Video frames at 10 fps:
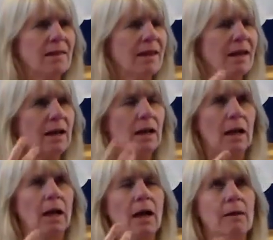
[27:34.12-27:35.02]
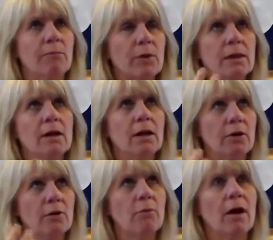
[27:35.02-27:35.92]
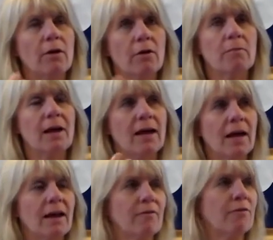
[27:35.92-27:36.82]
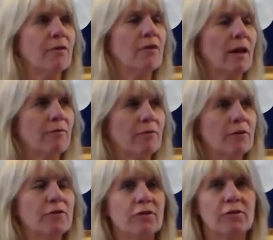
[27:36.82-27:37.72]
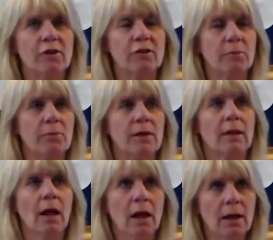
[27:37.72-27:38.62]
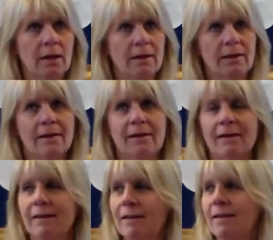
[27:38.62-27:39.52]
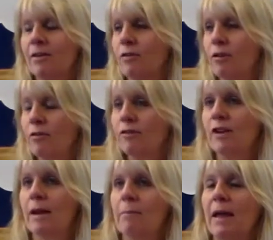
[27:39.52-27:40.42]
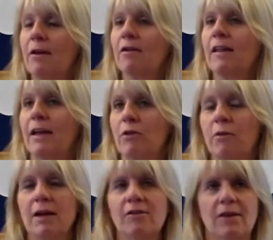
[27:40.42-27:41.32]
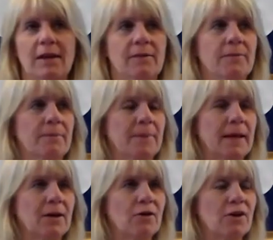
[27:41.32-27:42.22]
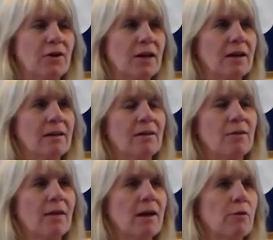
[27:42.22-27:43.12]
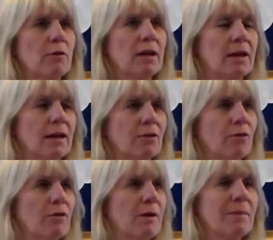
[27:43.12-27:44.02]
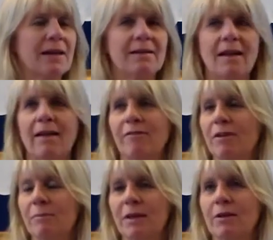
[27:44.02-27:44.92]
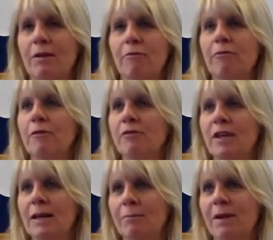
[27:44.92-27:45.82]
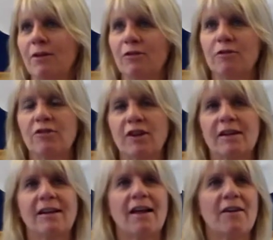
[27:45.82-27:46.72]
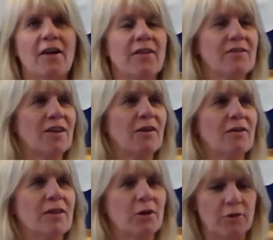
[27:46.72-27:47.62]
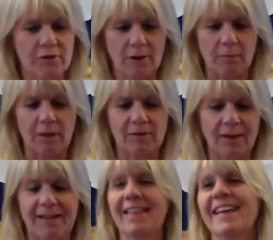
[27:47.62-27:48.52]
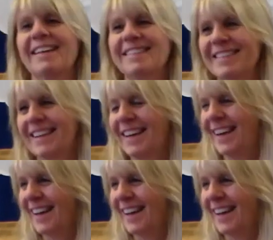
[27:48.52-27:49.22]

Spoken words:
thinking, I'm breathing underwater, oh my God. And at first you start to breathe, you're using up air like crazy. You thought you were going to get a 30-minute dive in, but you get 15 because you suck down all this air and then your stomach's like this.